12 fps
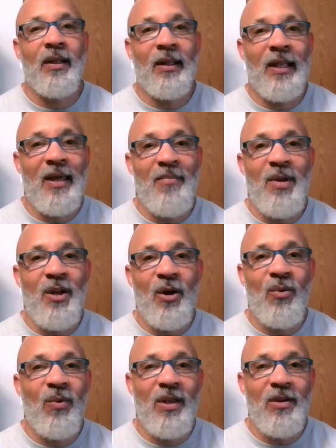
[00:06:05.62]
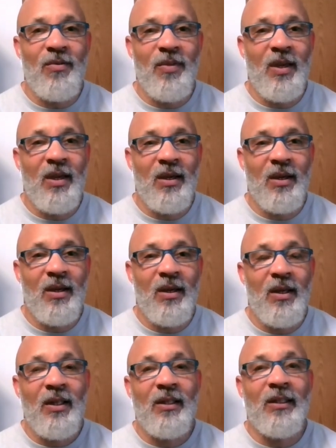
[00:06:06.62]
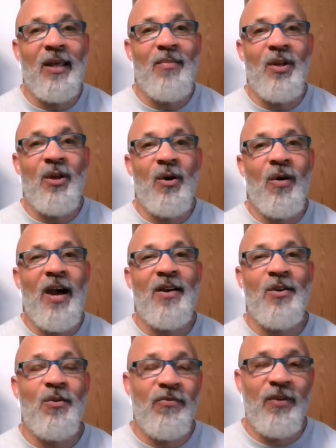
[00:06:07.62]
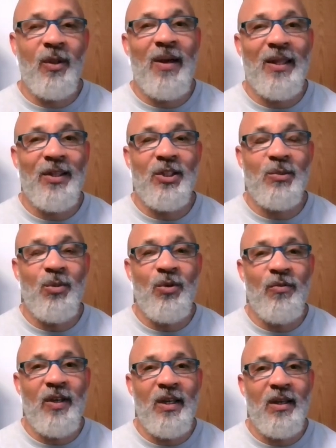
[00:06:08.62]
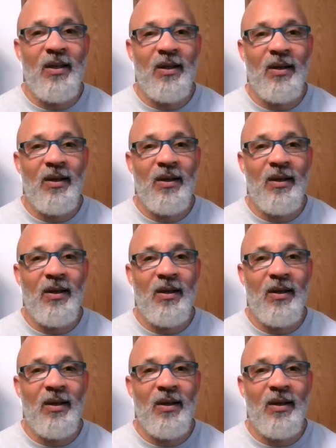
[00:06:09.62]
Let me know what you think. Let me know how you feel about this movie.